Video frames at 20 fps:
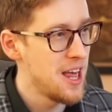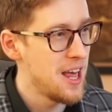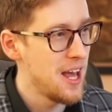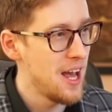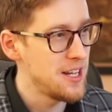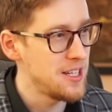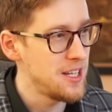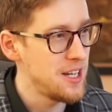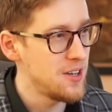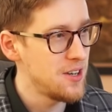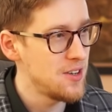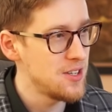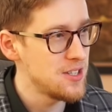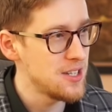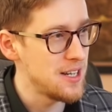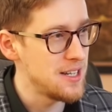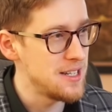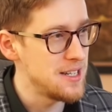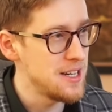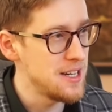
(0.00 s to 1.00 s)
And here's
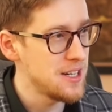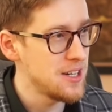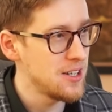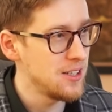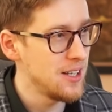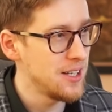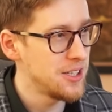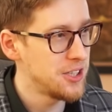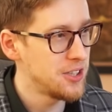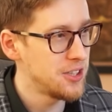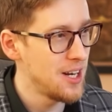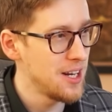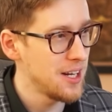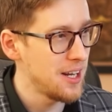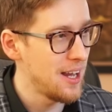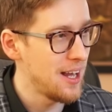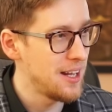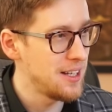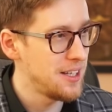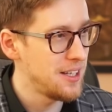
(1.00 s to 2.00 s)
a Nikola
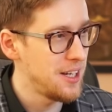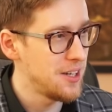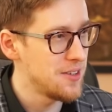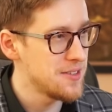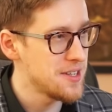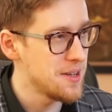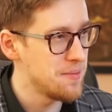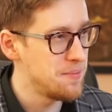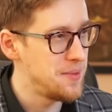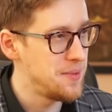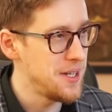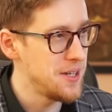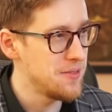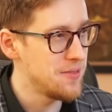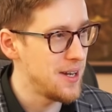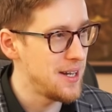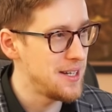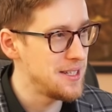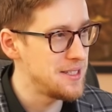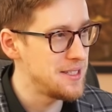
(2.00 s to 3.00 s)
truck, and here's a
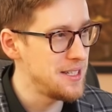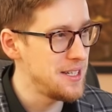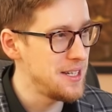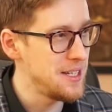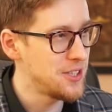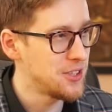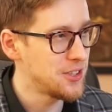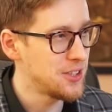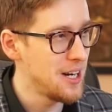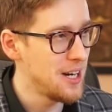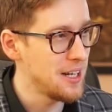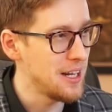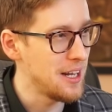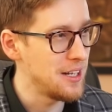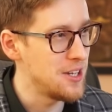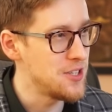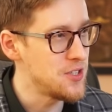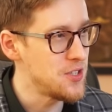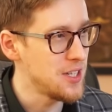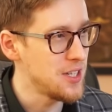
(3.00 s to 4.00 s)
BYD truck,
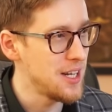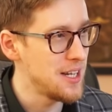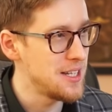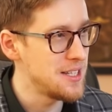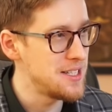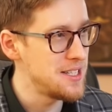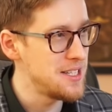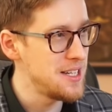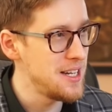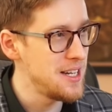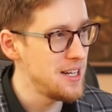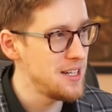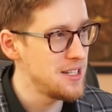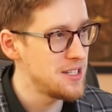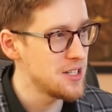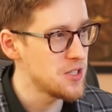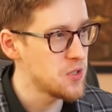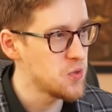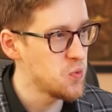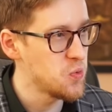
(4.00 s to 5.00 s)
and as you can see,
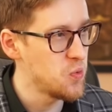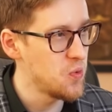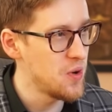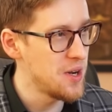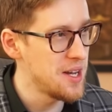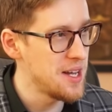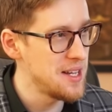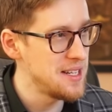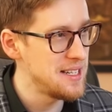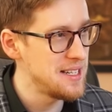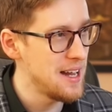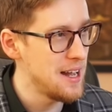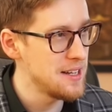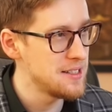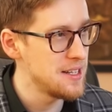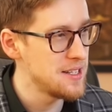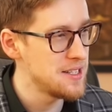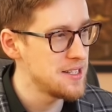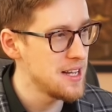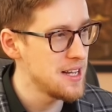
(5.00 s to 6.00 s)
just one
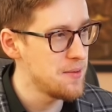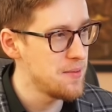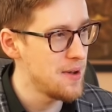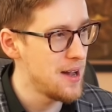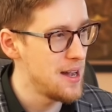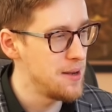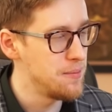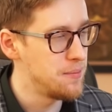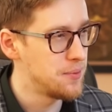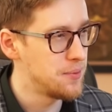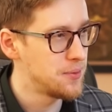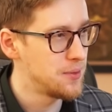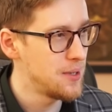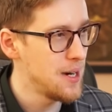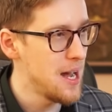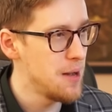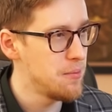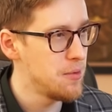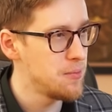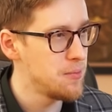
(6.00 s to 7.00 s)
Tesla Semi
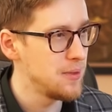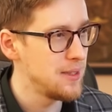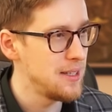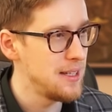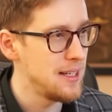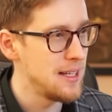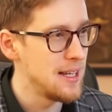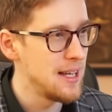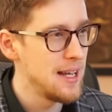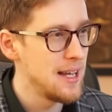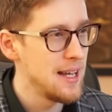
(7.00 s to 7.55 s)
probably